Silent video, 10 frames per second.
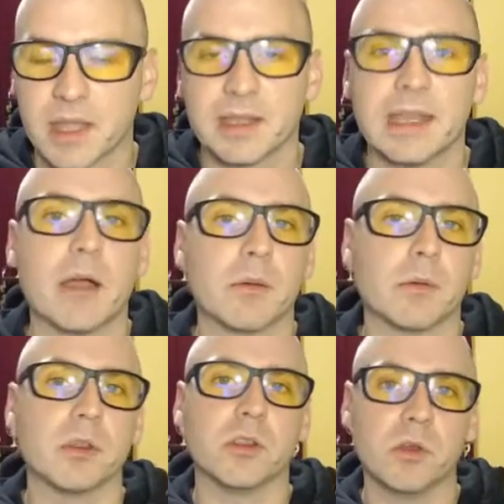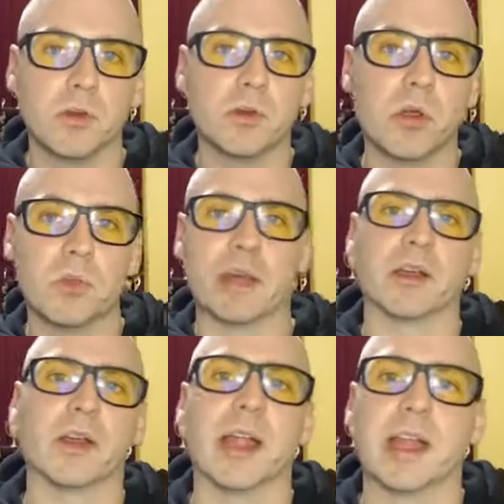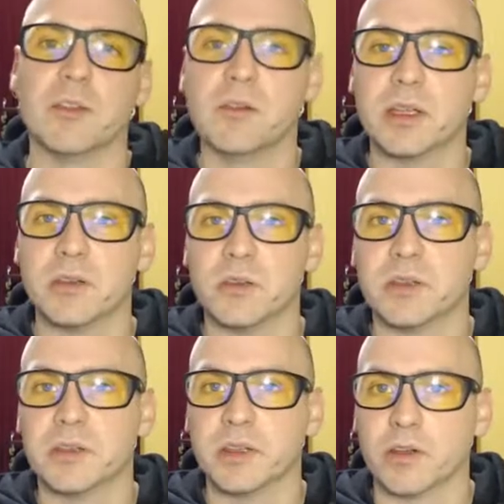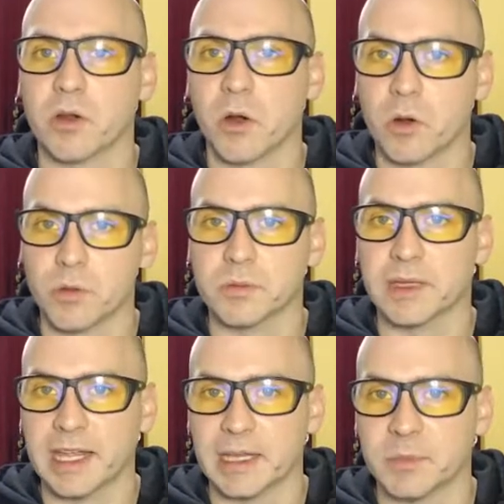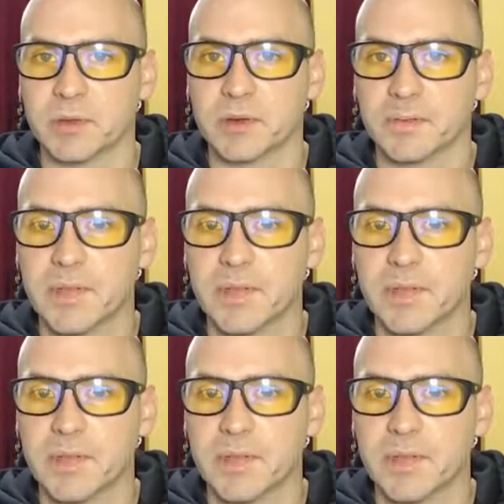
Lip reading: Now, you know better, and you can use this in your own games.